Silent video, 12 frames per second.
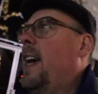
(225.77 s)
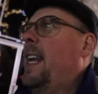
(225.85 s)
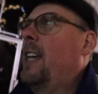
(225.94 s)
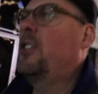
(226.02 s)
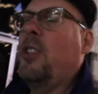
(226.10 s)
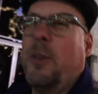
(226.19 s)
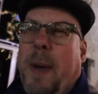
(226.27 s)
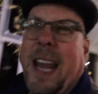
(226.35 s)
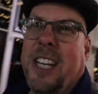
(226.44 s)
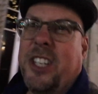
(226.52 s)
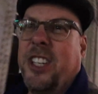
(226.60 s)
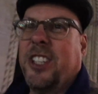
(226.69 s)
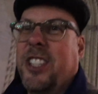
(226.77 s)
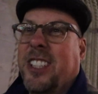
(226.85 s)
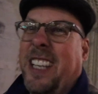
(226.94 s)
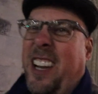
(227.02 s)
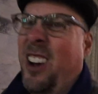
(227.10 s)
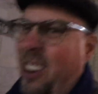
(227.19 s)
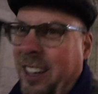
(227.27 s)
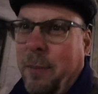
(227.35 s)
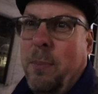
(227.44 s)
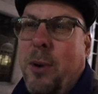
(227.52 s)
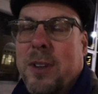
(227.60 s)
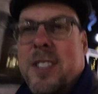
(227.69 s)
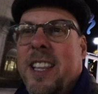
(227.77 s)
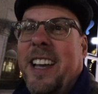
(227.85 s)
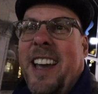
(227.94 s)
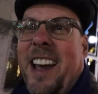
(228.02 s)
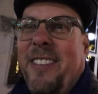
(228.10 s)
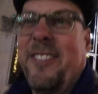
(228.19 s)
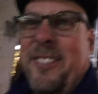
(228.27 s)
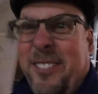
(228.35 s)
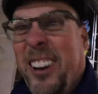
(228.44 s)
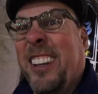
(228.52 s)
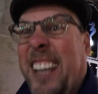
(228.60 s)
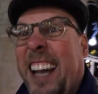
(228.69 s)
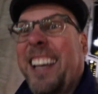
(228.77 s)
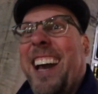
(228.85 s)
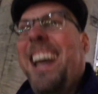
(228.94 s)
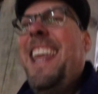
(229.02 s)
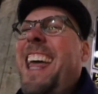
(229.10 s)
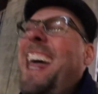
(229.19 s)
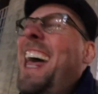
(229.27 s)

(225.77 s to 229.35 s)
and as she was banishing, she's like, oh, I'm gonna poison that guy, fuck that guy.